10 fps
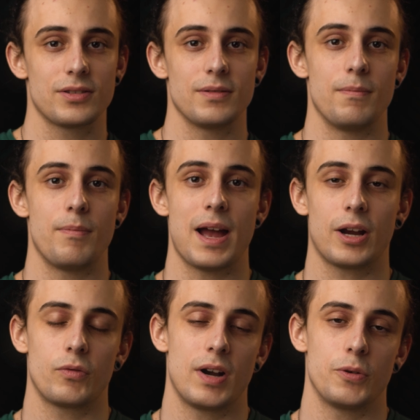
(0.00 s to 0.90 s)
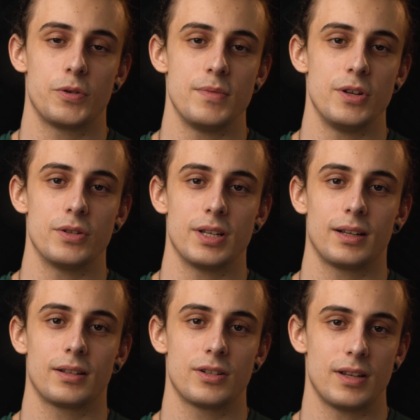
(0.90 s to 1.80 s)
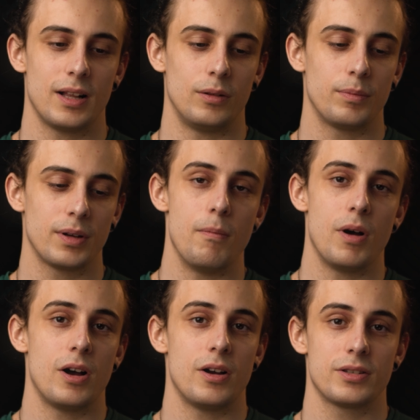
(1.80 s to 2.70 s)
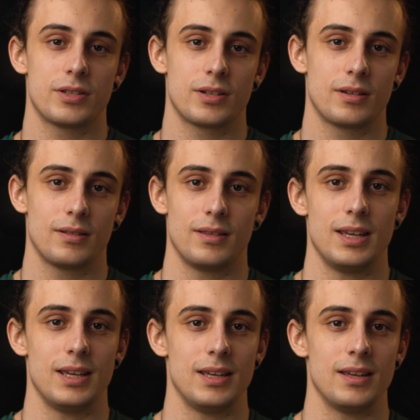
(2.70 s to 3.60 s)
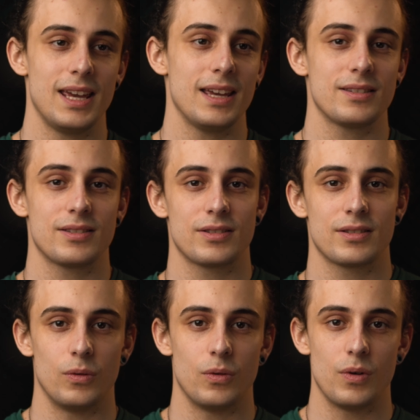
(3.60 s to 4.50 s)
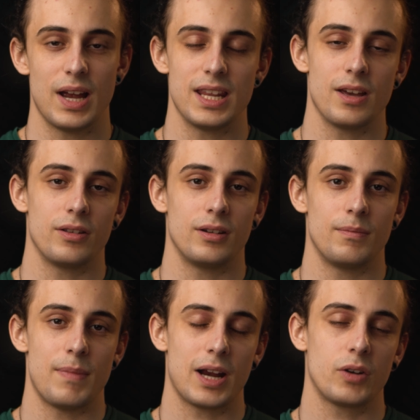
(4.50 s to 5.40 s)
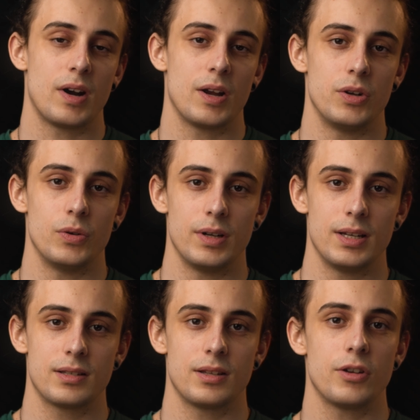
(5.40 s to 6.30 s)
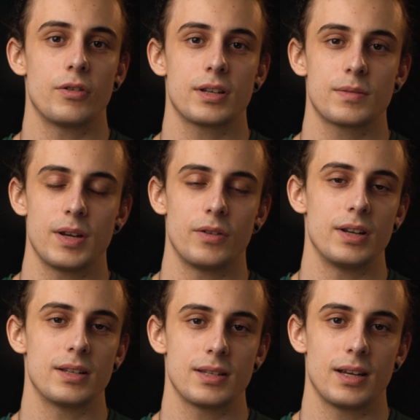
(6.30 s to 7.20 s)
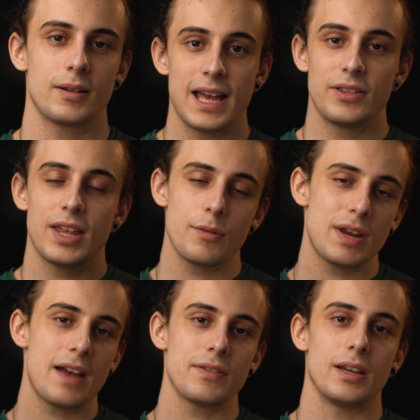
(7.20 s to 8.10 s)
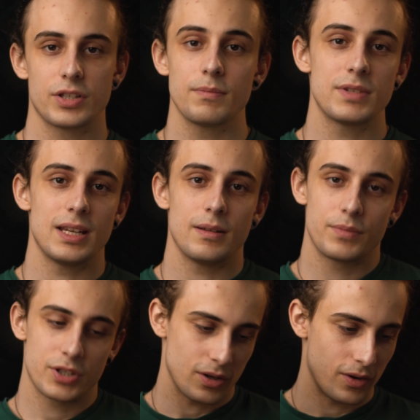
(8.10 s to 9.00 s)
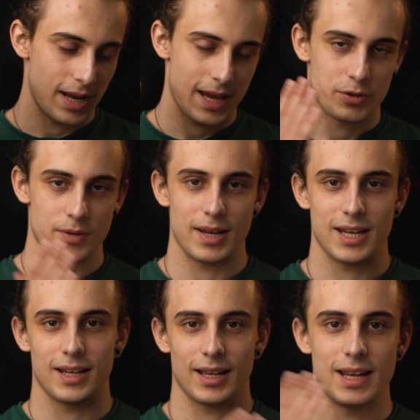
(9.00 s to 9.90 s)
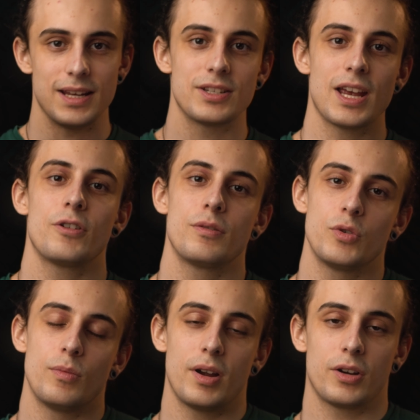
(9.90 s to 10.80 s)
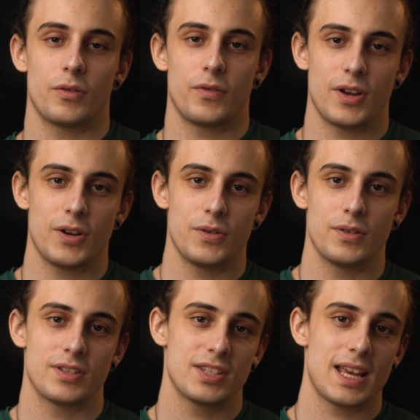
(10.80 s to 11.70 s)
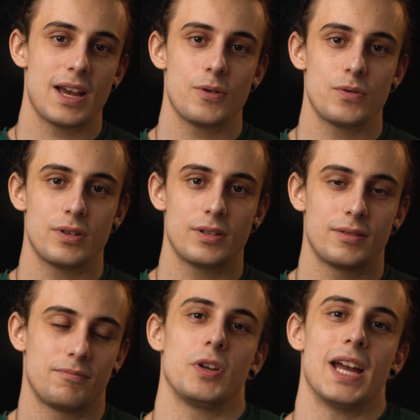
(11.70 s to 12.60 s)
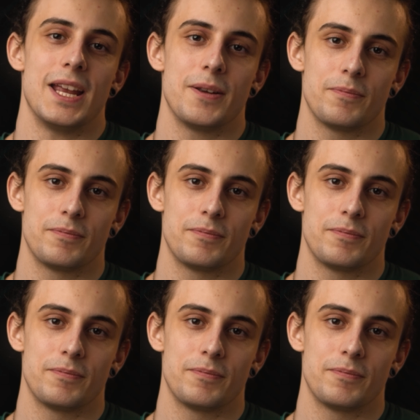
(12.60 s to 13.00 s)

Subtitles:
some background music to help mask the hiss or any other background noise that you're experiencing. And there we have it, some tips on how to make a terrible microphone sound okay.